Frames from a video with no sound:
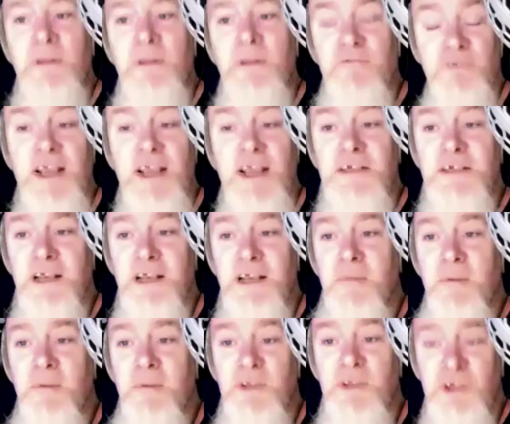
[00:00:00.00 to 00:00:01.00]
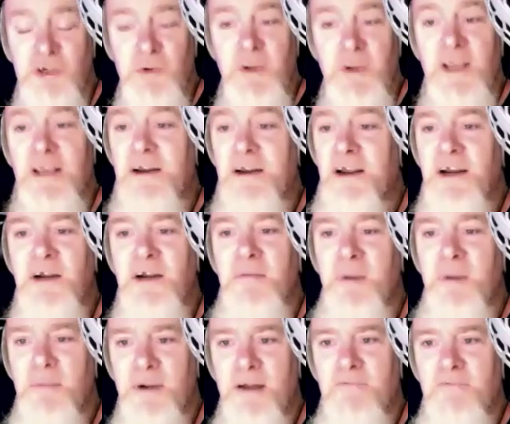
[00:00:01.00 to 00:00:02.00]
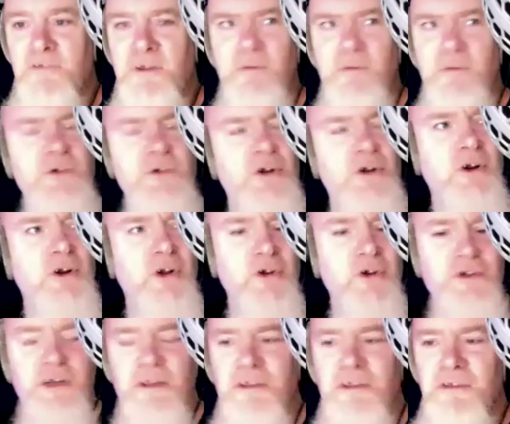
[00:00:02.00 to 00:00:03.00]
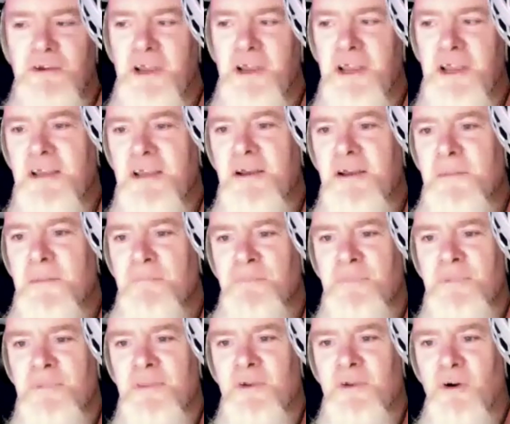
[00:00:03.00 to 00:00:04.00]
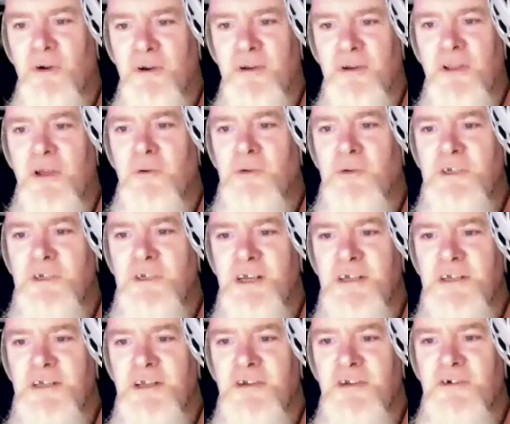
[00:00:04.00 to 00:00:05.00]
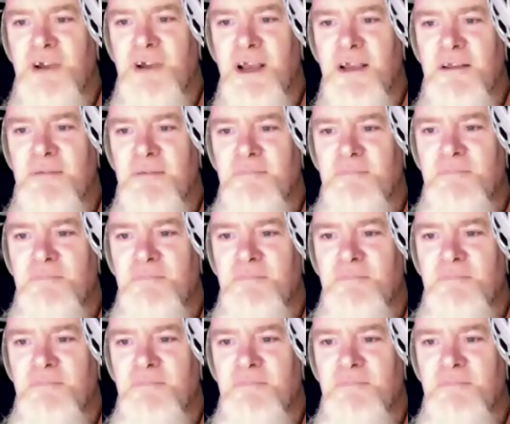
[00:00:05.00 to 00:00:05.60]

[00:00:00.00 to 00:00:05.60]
face. I can remember the suite and I can remember everything. It was on a Logic 3 on the old 16-track